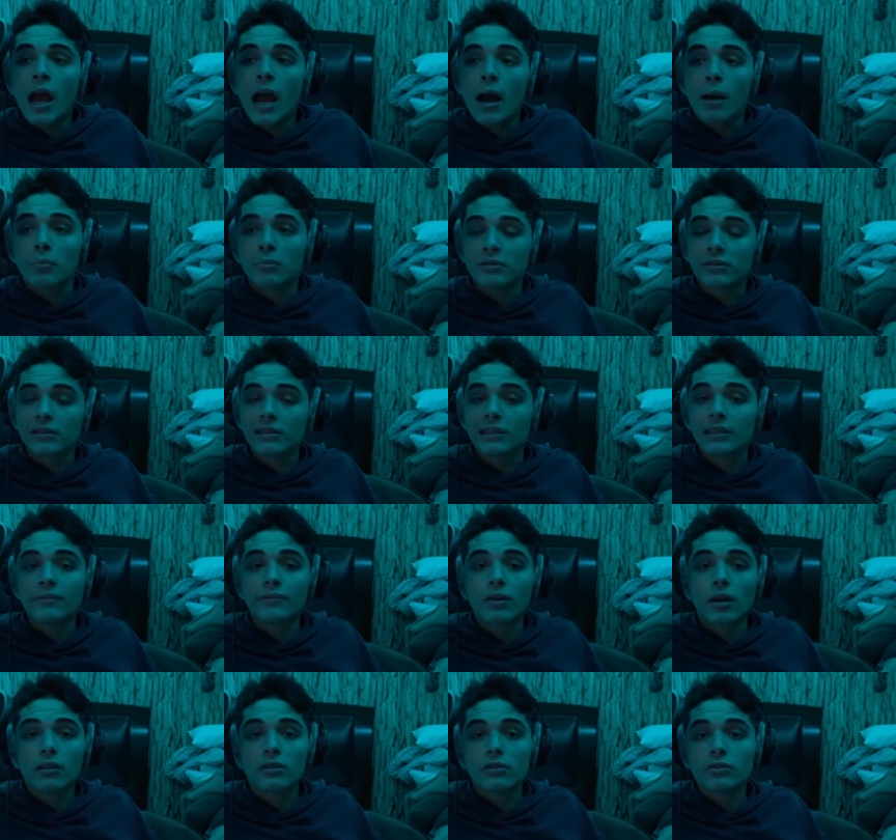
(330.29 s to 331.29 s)
I'm gonna just leave
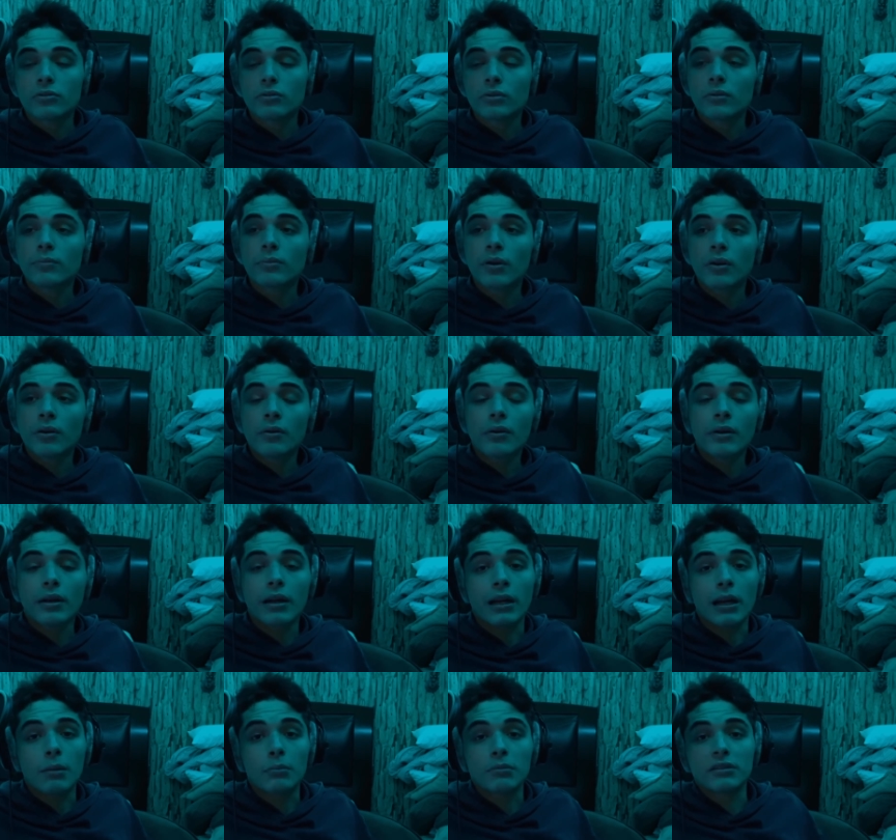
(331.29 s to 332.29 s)
y'all to it, bro,
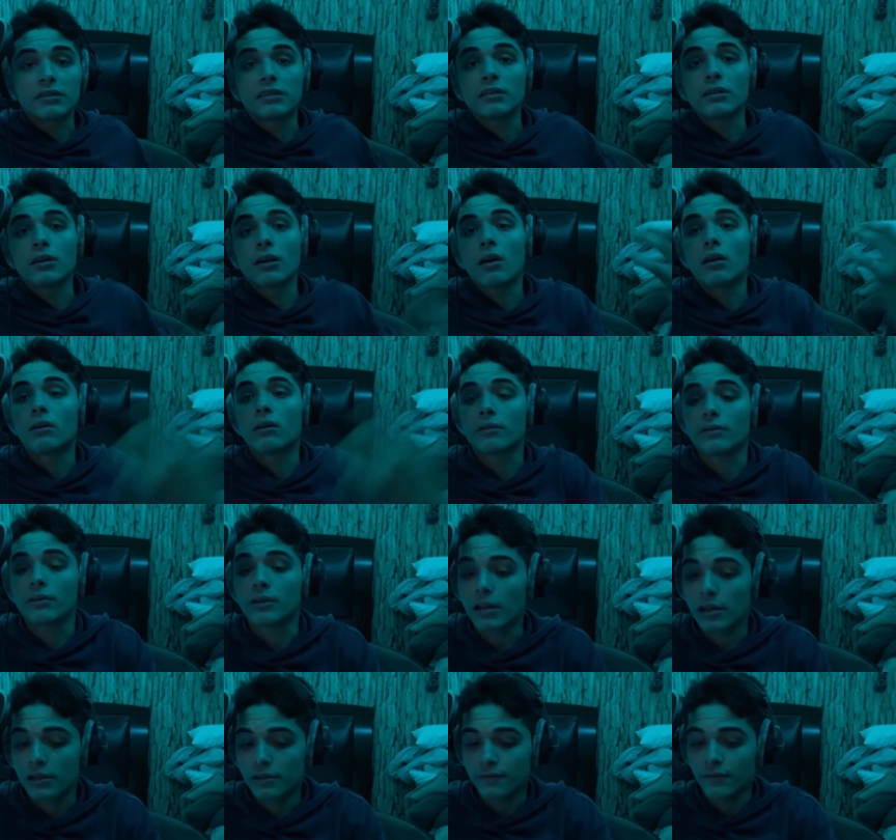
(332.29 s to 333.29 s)
and I'm gonna see y'all in the
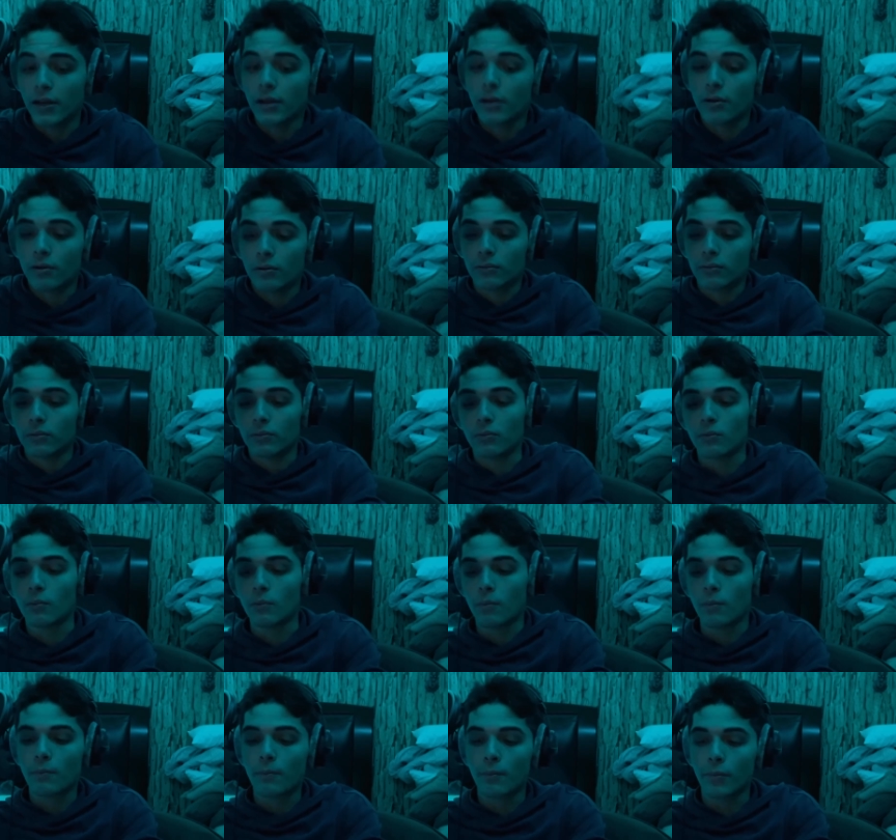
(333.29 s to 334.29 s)
next video.
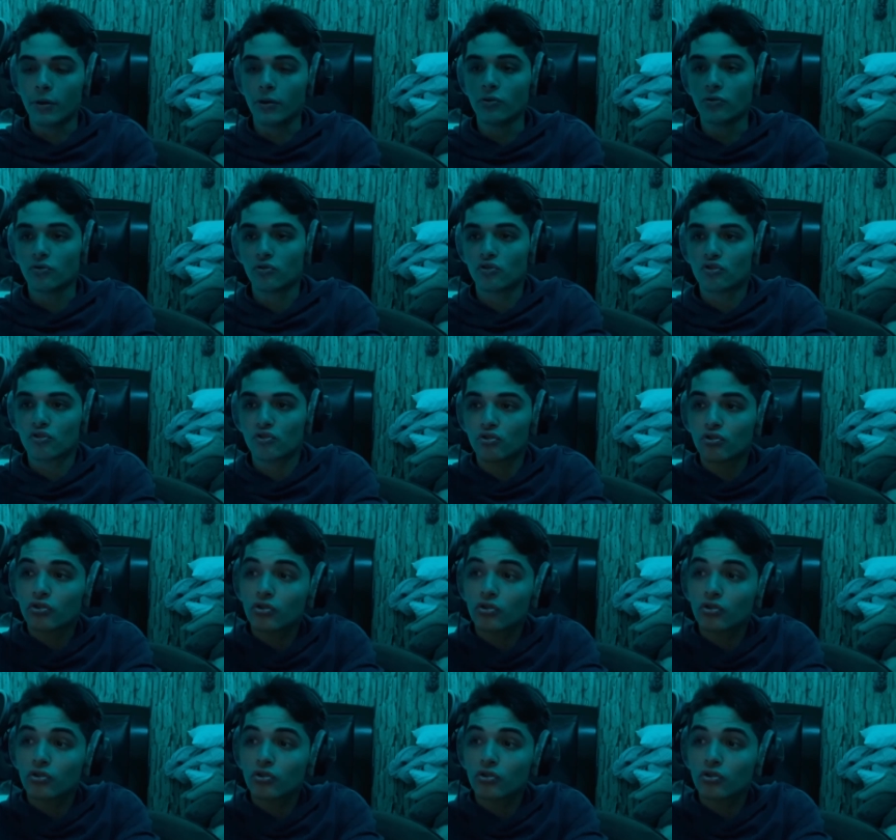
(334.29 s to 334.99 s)
Peace.